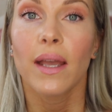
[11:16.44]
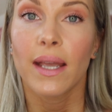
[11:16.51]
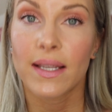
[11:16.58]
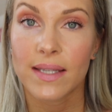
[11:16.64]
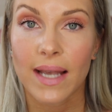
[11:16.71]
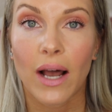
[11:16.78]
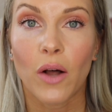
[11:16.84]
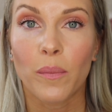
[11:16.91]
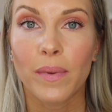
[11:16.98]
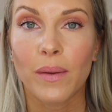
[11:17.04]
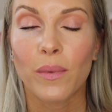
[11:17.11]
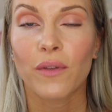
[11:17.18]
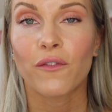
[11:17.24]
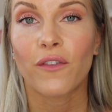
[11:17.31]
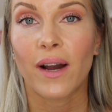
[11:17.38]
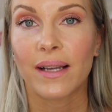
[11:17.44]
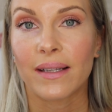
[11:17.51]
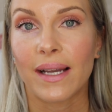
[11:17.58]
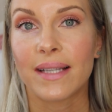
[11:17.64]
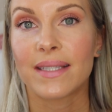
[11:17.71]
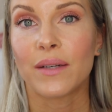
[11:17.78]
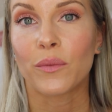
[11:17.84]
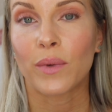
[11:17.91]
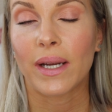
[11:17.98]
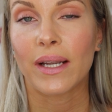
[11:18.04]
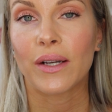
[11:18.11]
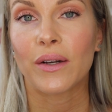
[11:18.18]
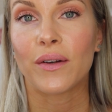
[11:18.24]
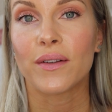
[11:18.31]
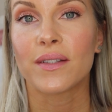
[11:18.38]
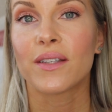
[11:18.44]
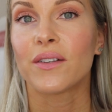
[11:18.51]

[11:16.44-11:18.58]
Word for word: it's helping with fine lines and wrinkles.